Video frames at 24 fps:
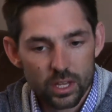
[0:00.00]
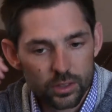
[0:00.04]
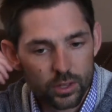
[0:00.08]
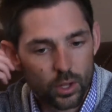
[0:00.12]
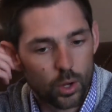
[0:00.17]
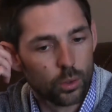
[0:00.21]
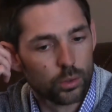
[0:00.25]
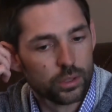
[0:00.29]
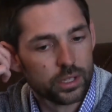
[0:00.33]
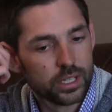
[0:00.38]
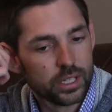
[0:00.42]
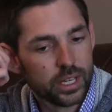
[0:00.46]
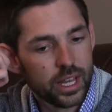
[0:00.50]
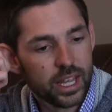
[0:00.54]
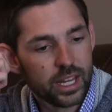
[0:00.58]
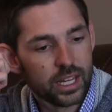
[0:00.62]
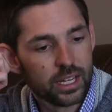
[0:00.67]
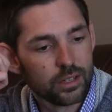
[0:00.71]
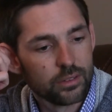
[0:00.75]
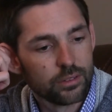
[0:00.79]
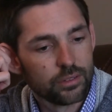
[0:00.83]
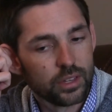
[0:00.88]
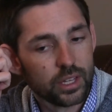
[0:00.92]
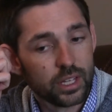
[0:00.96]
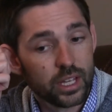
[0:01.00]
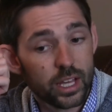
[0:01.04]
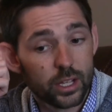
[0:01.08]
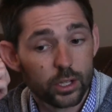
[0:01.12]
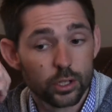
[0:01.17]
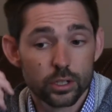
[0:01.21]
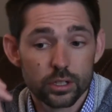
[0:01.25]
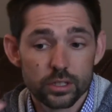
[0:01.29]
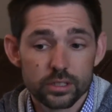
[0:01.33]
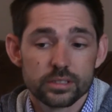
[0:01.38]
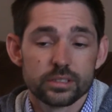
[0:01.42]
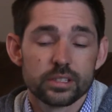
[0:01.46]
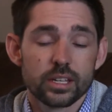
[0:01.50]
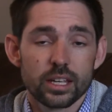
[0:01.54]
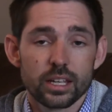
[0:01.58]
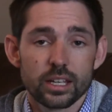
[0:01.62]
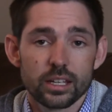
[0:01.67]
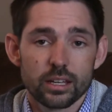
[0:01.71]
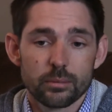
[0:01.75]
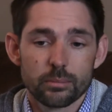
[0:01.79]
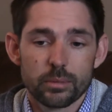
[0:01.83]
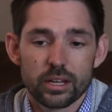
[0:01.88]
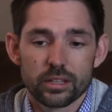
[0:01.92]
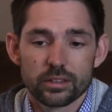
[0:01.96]
The only negative thing I could
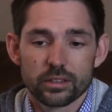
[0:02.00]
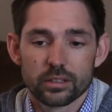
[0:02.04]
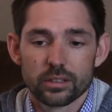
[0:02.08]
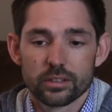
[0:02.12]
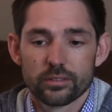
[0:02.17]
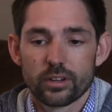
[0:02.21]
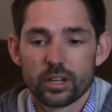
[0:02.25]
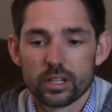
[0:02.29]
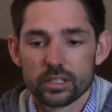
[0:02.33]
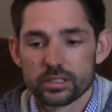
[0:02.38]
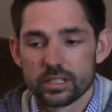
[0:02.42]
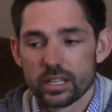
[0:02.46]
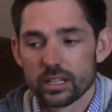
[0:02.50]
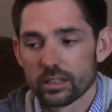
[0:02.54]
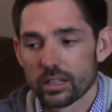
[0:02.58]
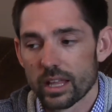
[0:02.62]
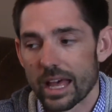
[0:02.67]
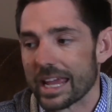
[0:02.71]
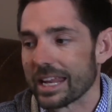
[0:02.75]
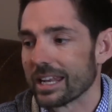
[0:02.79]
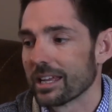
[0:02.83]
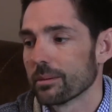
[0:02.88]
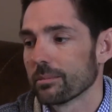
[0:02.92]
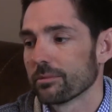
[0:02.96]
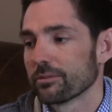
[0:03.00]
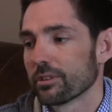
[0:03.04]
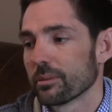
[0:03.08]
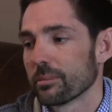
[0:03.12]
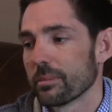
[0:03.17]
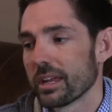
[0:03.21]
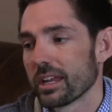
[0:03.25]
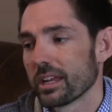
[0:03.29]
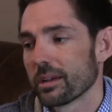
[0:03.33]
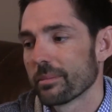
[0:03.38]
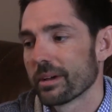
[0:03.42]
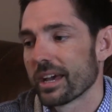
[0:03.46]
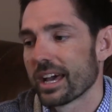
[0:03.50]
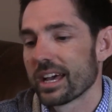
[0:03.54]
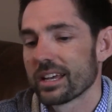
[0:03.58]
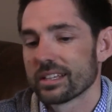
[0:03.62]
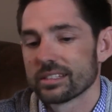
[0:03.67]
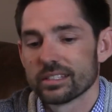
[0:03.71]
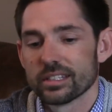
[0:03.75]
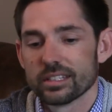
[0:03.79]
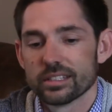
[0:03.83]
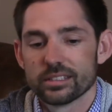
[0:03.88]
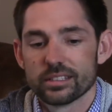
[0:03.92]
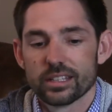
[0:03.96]
say about the Levante lineup from
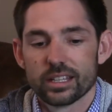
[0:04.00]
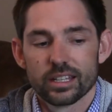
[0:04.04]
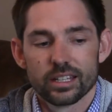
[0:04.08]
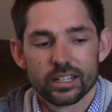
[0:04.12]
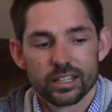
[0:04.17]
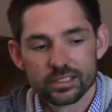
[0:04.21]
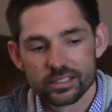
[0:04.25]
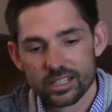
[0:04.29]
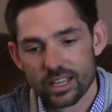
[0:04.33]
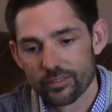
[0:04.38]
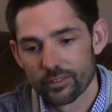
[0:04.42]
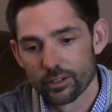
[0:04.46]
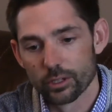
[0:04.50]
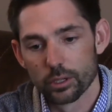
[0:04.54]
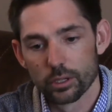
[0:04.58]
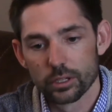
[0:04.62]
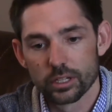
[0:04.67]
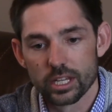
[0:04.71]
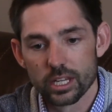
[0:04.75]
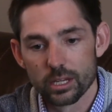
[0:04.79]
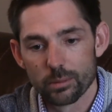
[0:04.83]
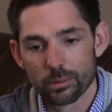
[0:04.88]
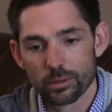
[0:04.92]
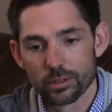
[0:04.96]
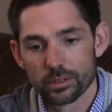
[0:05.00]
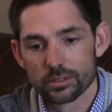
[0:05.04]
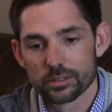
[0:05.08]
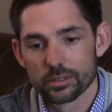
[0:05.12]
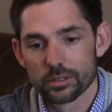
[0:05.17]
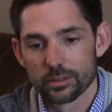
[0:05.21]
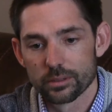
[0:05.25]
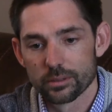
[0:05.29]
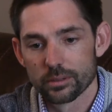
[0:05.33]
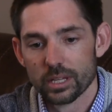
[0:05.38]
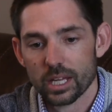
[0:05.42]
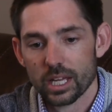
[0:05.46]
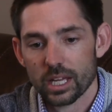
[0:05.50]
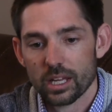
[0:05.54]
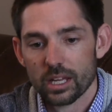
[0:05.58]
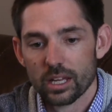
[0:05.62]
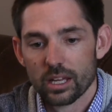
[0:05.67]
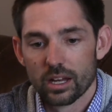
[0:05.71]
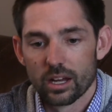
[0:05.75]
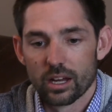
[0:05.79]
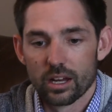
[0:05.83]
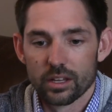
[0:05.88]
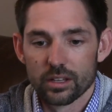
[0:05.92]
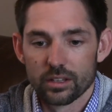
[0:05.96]
Megabass is that it doesn't have a hook keeper. So
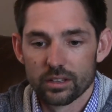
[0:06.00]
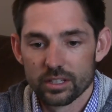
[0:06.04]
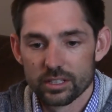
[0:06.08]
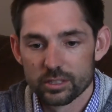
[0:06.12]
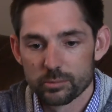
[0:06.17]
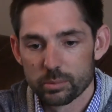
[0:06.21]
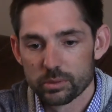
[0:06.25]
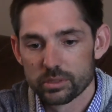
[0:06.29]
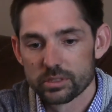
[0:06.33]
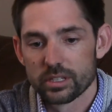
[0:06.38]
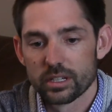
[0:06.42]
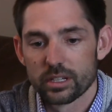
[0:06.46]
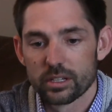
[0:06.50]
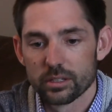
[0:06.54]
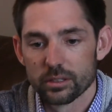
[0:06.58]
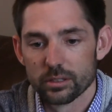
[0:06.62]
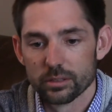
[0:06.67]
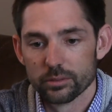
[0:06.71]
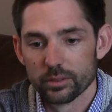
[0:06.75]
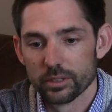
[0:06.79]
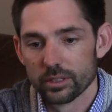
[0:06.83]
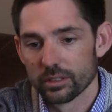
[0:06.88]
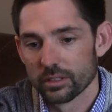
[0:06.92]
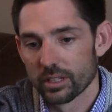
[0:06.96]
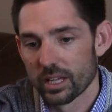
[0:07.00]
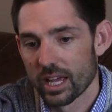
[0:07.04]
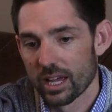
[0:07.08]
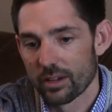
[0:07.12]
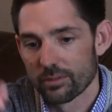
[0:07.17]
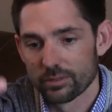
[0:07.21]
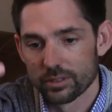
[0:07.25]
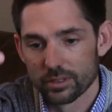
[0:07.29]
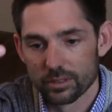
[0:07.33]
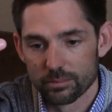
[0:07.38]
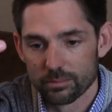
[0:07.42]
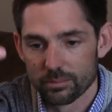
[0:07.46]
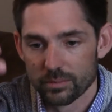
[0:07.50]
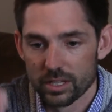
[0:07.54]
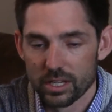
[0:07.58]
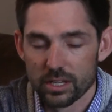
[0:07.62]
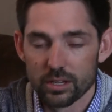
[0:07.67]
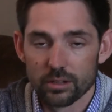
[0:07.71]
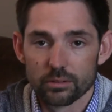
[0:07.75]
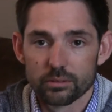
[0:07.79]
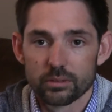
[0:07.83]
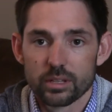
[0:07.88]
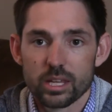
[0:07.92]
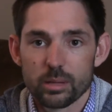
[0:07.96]
on this particular reel, I have to,
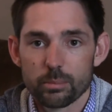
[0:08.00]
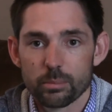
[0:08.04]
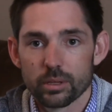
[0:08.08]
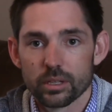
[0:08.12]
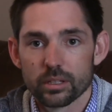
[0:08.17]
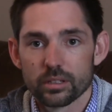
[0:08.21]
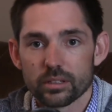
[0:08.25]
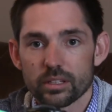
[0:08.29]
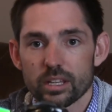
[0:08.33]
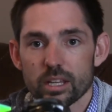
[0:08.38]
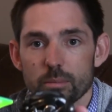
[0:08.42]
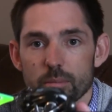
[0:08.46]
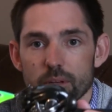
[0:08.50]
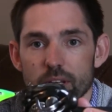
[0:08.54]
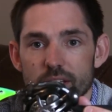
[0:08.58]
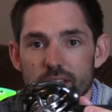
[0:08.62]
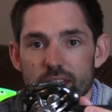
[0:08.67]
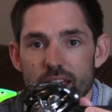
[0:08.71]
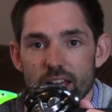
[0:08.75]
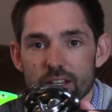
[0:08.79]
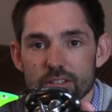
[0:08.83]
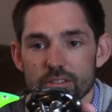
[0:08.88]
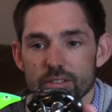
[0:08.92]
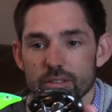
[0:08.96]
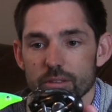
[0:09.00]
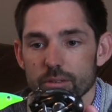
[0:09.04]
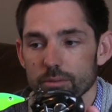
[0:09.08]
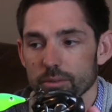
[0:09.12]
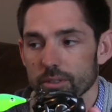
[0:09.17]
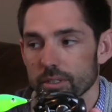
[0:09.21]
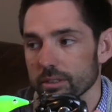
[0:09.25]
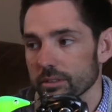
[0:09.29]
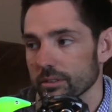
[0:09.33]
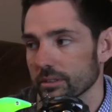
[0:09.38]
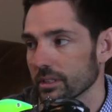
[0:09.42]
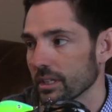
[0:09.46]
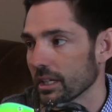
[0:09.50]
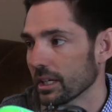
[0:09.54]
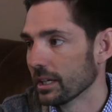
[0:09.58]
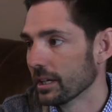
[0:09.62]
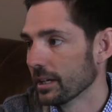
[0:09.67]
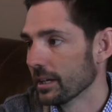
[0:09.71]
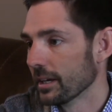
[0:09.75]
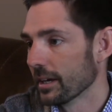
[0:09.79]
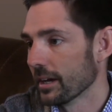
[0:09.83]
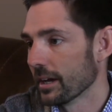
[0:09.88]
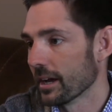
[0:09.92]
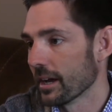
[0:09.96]
you know, keep it attached to the reel.
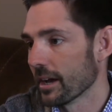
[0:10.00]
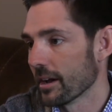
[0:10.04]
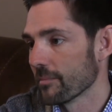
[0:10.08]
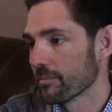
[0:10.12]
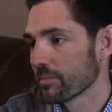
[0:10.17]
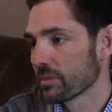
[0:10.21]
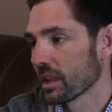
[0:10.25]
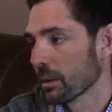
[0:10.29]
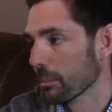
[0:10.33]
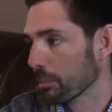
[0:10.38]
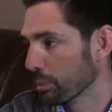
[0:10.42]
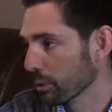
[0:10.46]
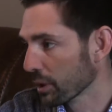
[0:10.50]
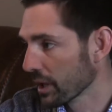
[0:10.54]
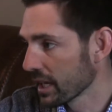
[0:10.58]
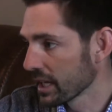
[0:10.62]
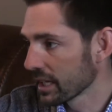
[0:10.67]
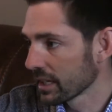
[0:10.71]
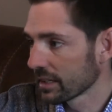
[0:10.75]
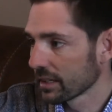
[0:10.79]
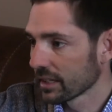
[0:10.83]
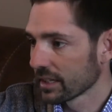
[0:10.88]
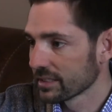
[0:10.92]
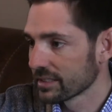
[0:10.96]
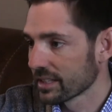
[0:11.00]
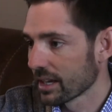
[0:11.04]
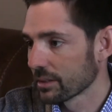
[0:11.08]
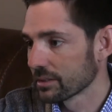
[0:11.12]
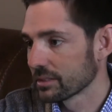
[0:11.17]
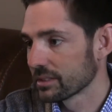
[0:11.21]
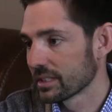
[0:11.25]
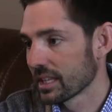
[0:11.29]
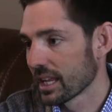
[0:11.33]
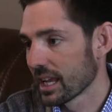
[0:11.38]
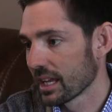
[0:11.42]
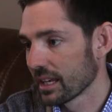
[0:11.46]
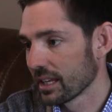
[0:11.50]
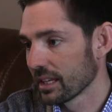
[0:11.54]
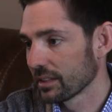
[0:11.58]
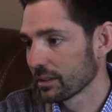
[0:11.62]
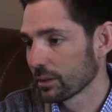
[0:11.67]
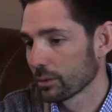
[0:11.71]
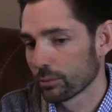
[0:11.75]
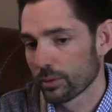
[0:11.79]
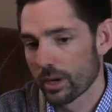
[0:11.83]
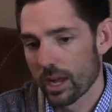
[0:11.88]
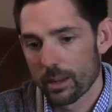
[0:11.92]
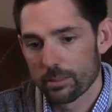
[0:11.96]
The blank is
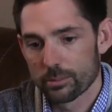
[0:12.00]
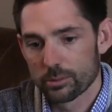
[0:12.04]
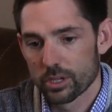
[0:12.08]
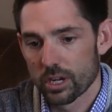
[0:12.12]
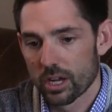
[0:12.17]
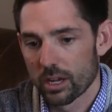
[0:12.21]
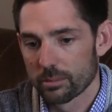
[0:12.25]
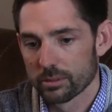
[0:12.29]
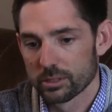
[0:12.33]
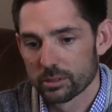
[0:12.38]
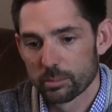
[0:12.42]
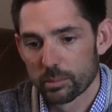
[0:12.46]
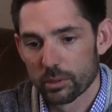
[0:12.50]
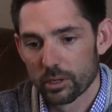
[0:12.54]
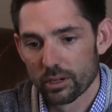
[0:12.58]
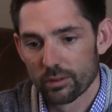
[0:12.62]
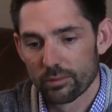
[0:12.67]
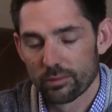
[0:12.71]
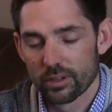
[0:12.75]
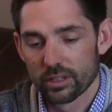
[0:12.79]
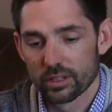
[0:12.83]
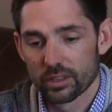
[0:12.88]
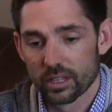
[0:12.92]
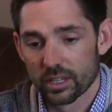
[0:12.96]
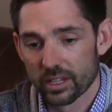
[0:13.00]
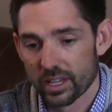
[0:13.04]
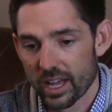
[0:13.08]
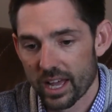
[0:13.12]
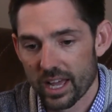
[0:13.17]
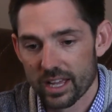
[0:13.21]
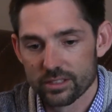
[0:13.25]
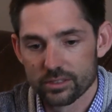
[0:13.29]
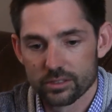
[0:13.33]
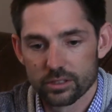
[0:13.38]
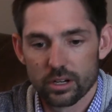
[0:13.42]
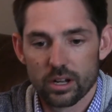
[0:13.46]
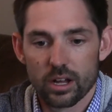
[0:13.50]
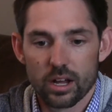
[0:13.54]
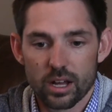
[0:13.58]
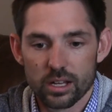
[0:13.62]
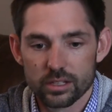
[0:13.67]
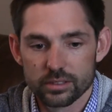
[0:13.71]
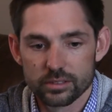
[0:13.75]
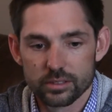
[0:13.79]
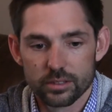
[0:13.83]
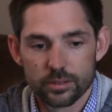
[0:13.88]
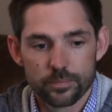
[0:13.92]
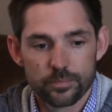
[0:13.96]
outstanding. The wrap job is perfect. The guides are
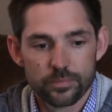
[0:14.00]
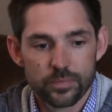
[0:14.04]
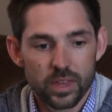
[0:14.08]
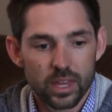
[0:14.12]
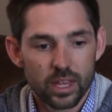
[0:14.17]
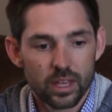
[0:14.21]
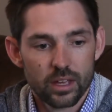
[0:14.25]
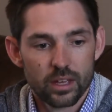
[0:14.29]
awesome.